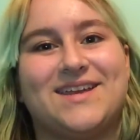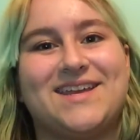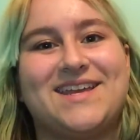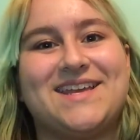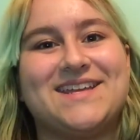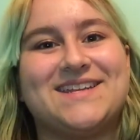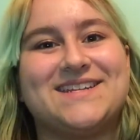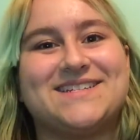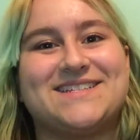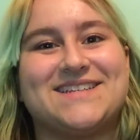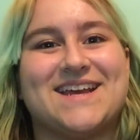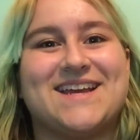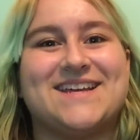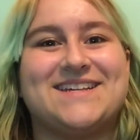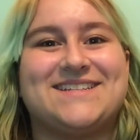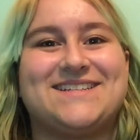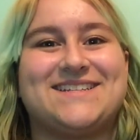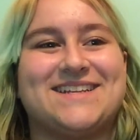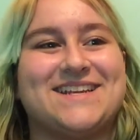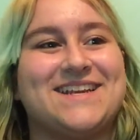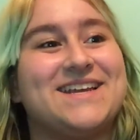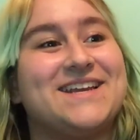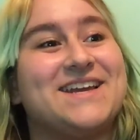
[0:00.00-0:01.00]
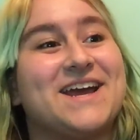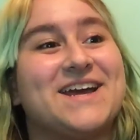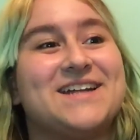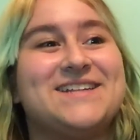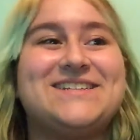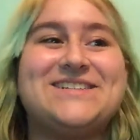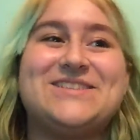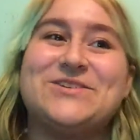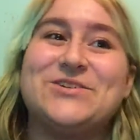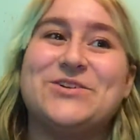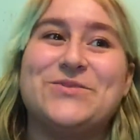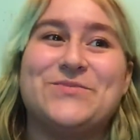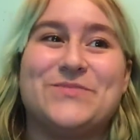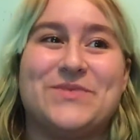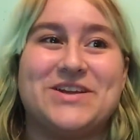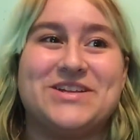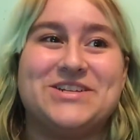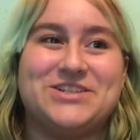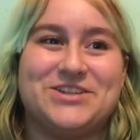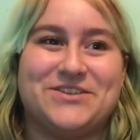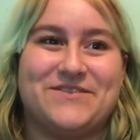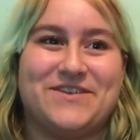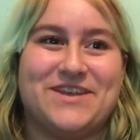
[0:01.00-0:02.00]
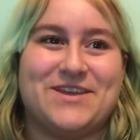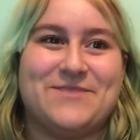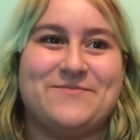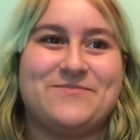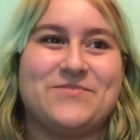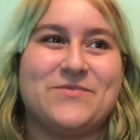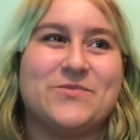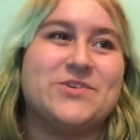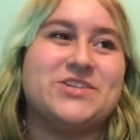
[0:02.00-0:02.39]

he decides he cuts through a bunch of it,